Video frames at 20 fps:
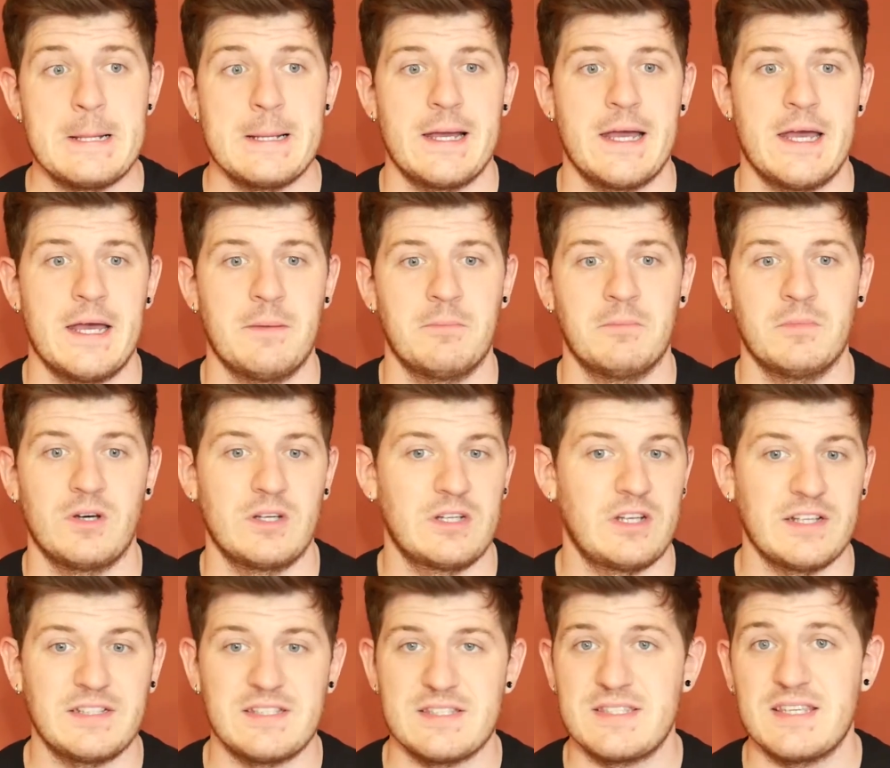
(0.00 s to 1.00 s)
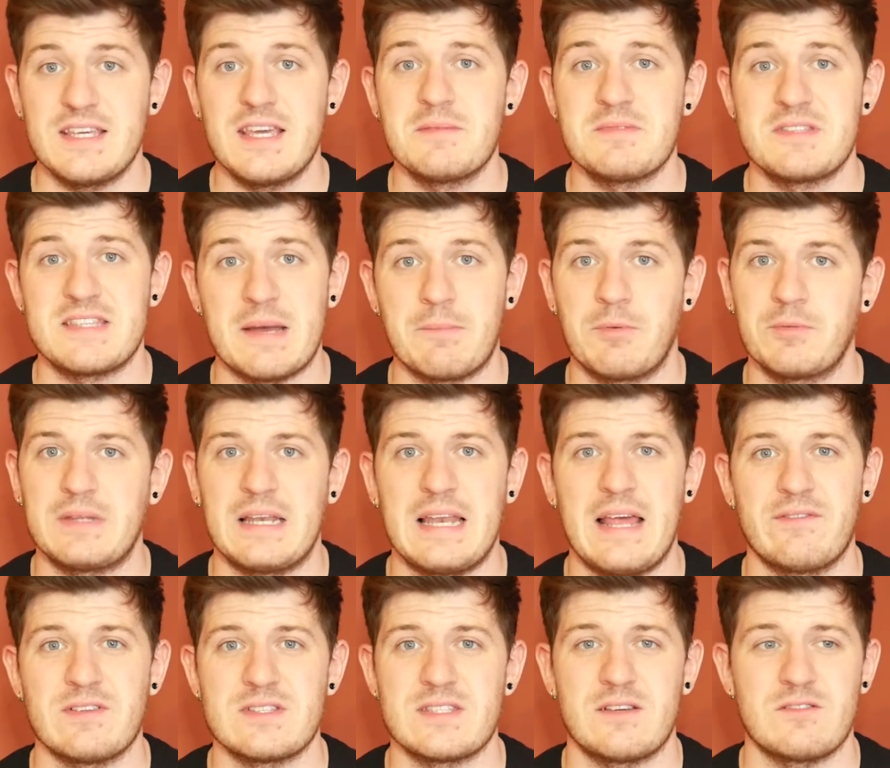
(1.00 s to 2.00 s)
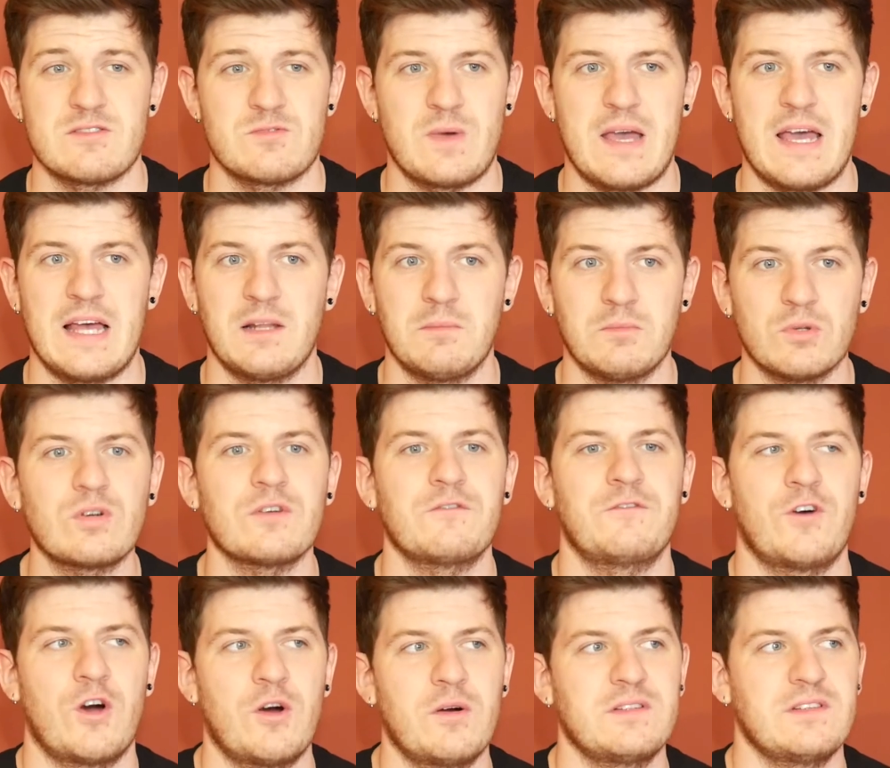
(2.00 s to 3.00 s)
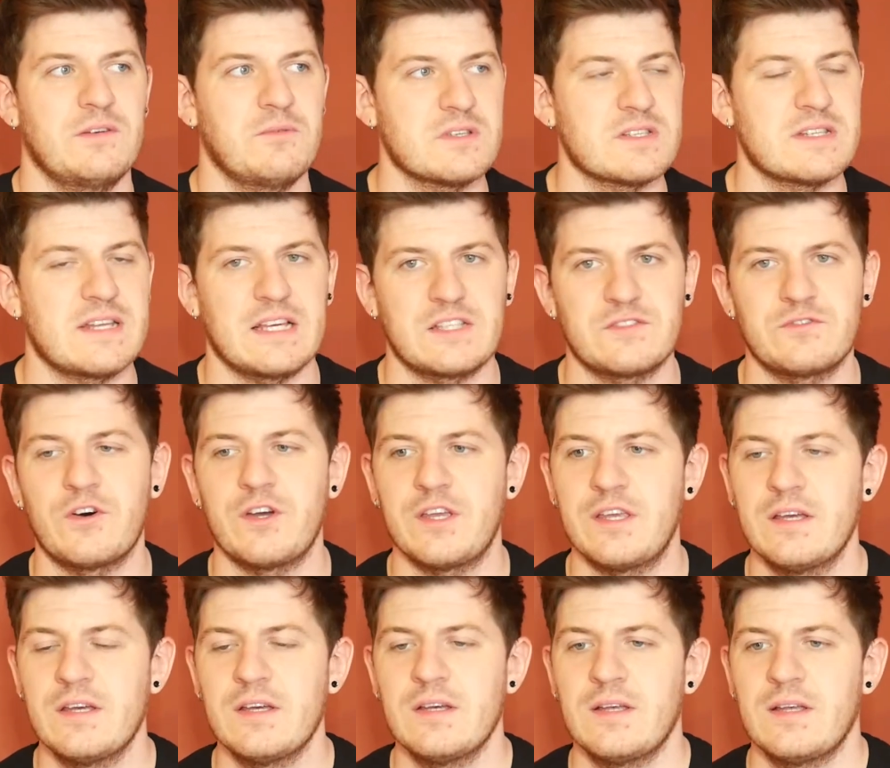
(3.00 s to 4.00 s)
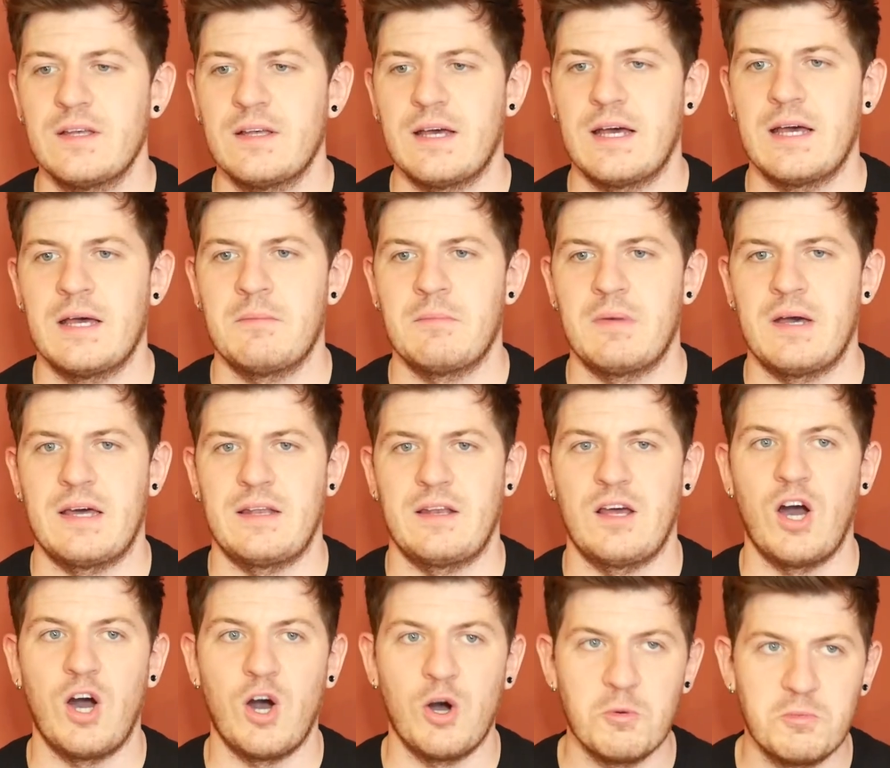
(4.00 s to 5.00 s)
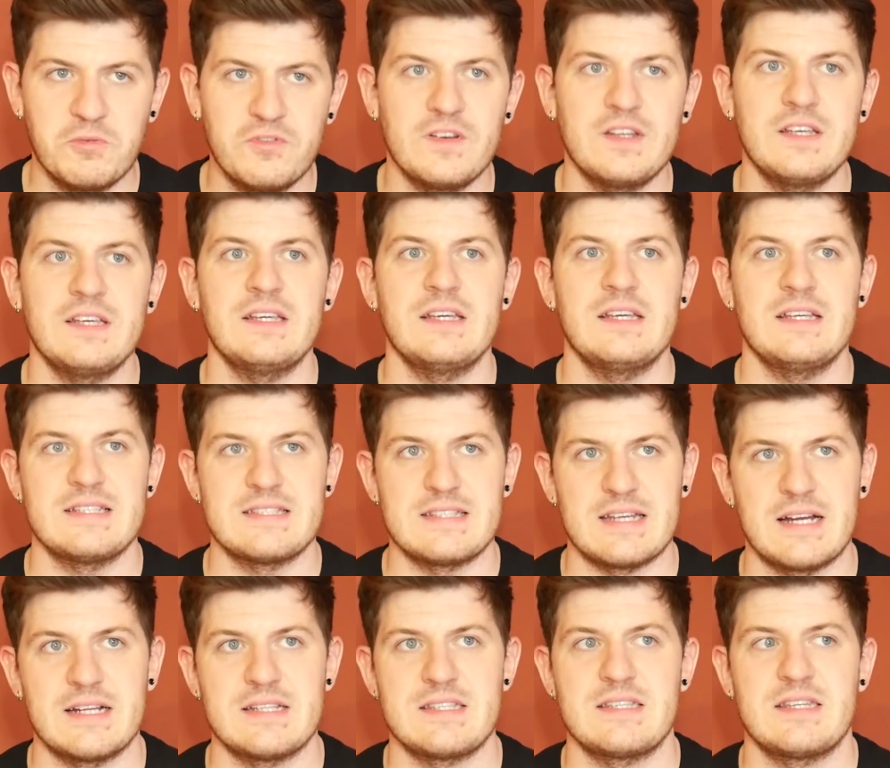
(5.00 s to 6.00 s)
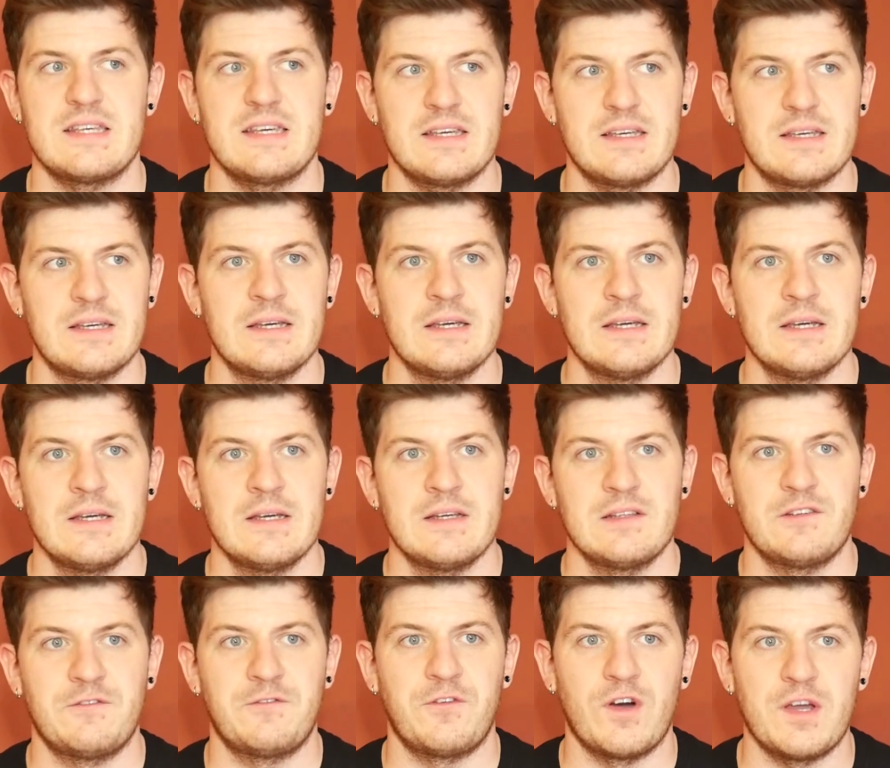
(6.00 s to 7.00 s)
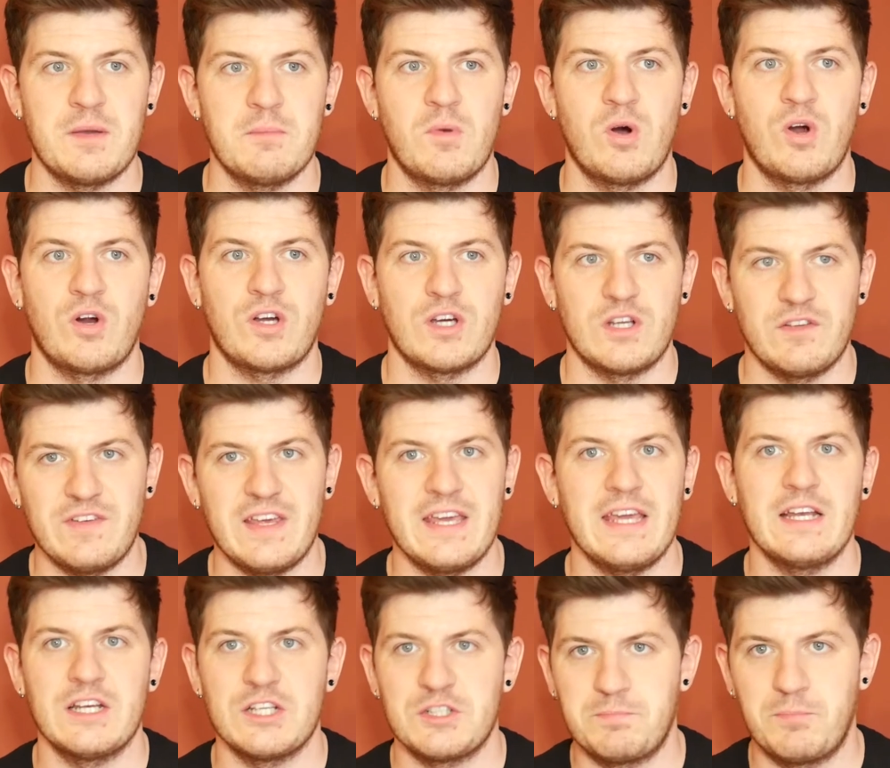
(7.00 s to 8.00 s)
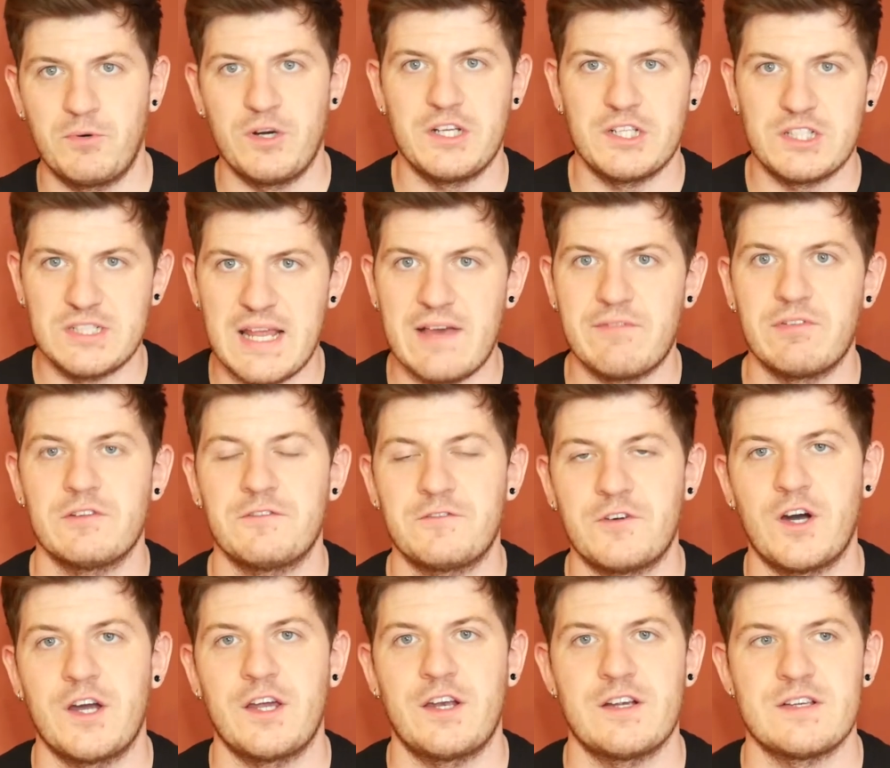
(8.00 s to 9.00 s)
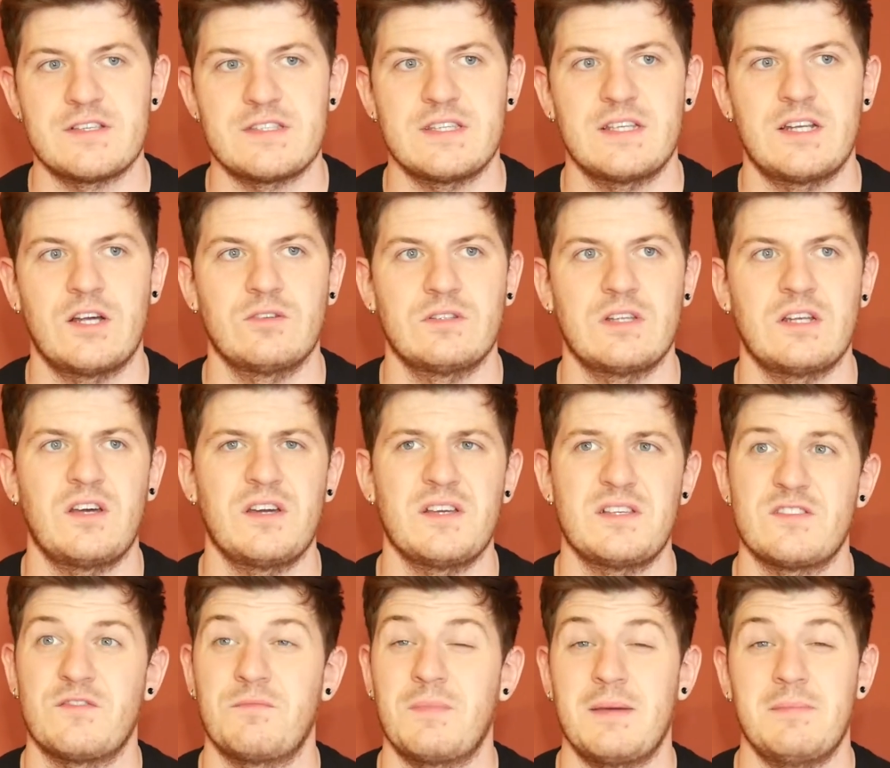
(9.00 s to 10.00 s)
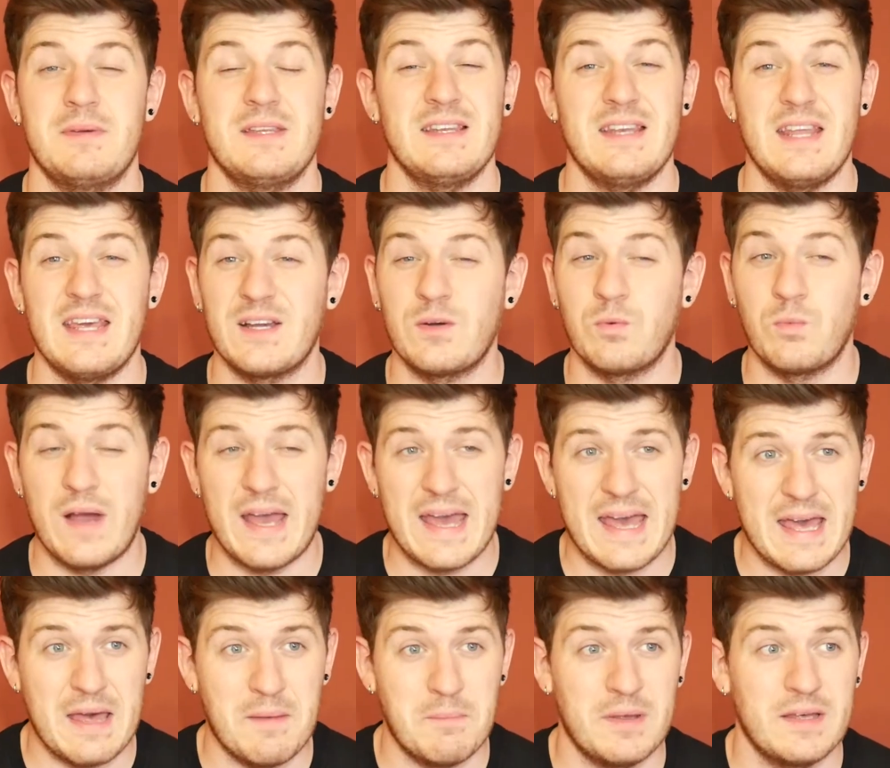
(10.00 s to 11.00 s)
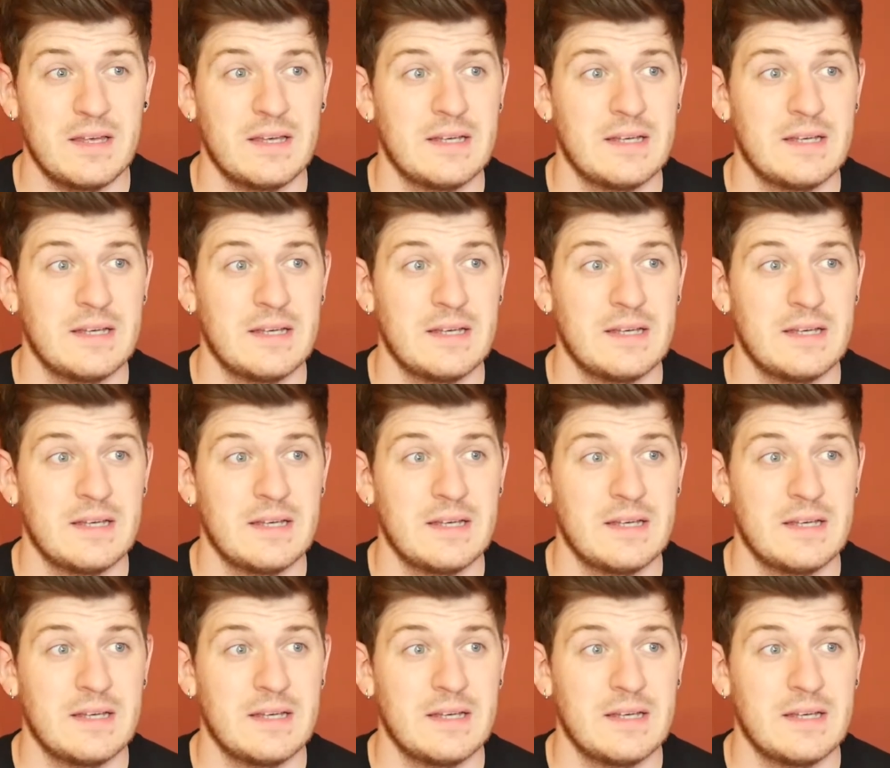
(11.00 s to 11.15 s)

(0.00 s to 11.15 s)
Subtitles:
I'd like to see him step up the levels now as well. I'm looking forward to his next fight, and hopefully he starts to fight more kind of English, British level fighters, you know, the likes of maybe Nick Webb,